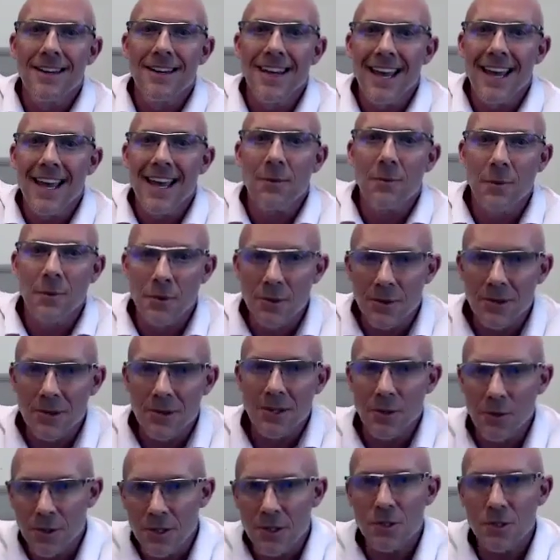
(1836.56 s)
and will
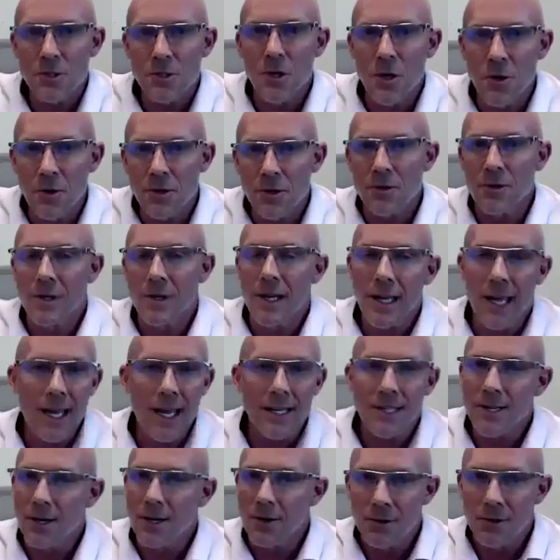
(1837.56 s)
literally show you like,
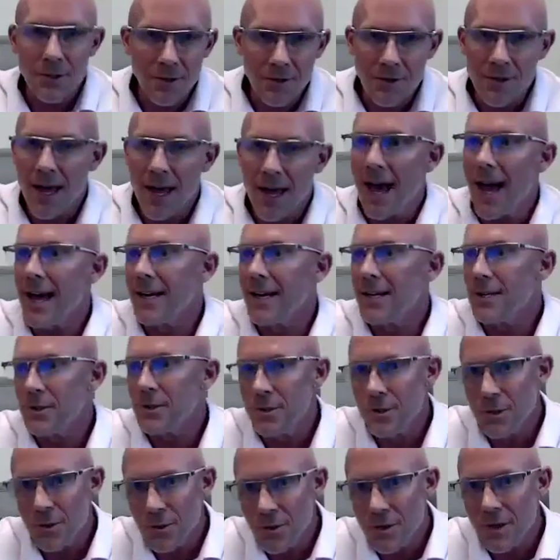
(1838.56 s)
hey, don't do that,
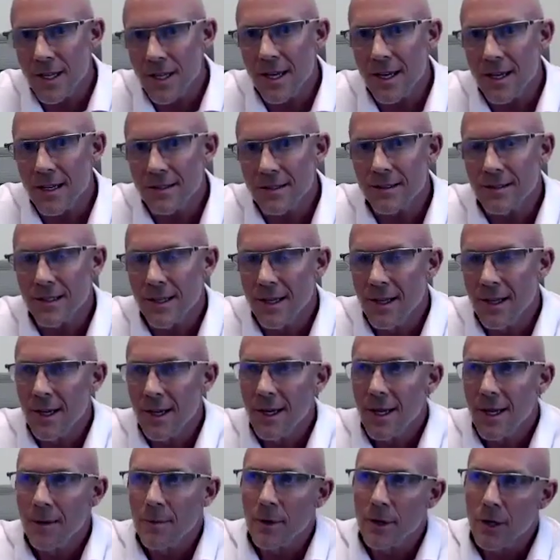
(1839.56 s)
do this.
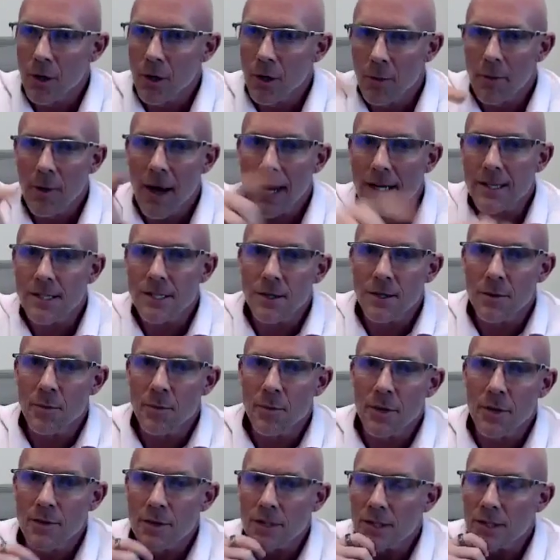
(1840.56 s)
But going back to your
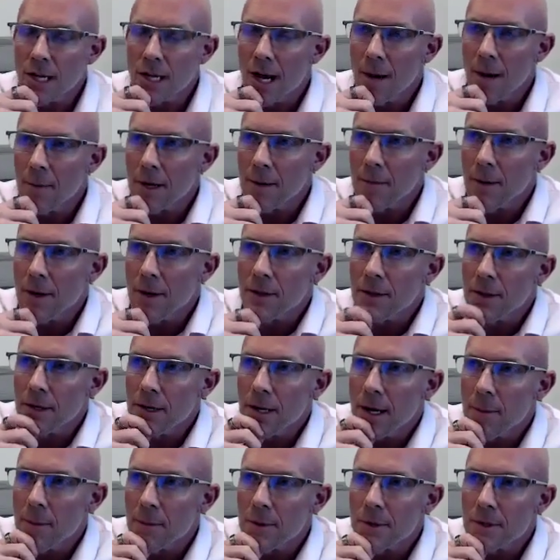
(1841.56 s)
previous comment about the
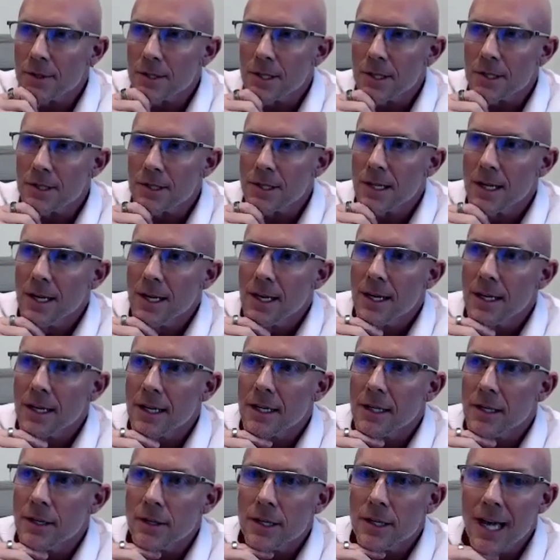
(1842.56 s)
numbers is,
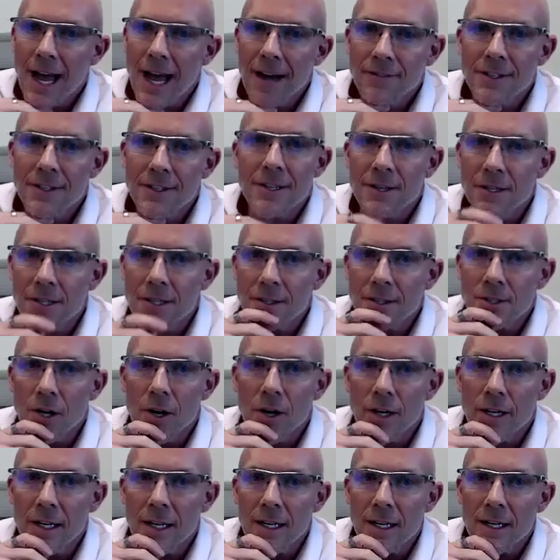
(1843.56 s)
you know, you have to know your
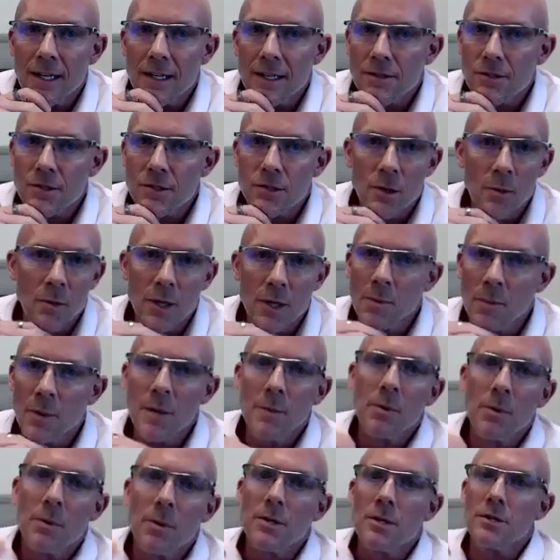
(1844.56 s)
target. If so many
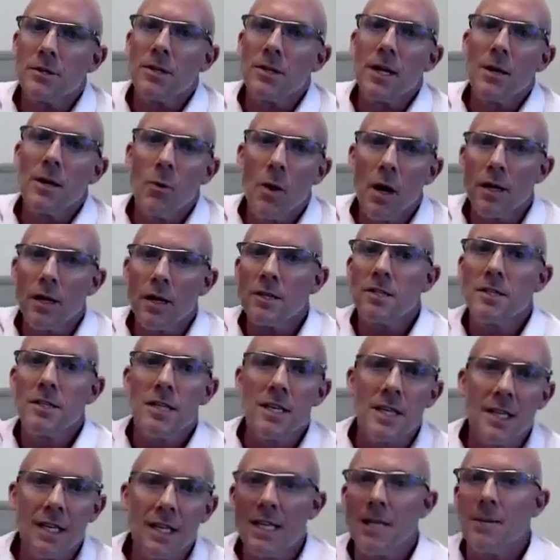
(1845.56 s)
people are just like, well, I just need
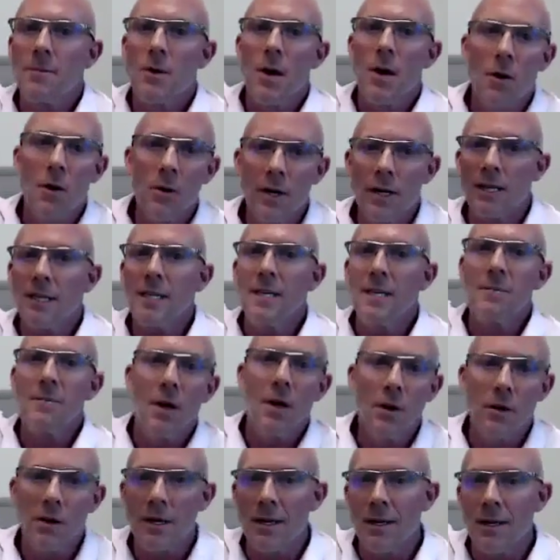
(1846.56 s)
to keep going and keep
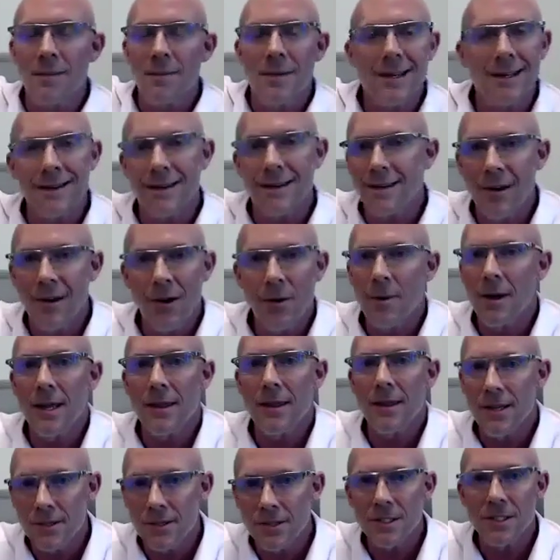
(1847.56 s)
going. I'm like, no, man,
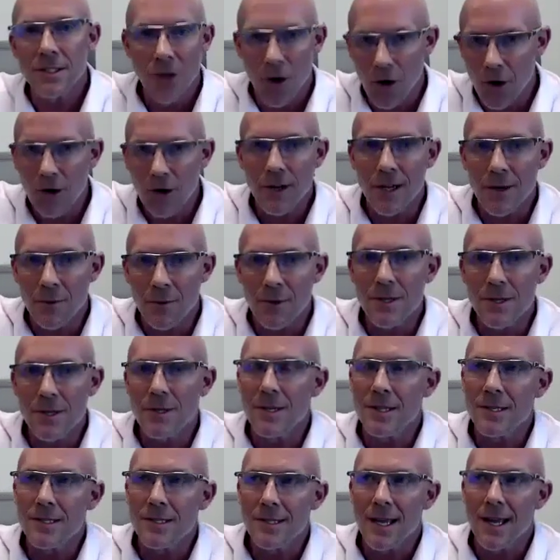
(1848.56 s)
there's a target where you
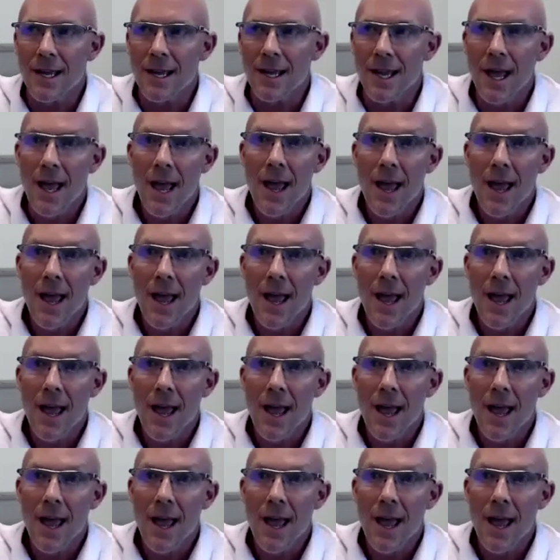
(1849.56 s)
can say,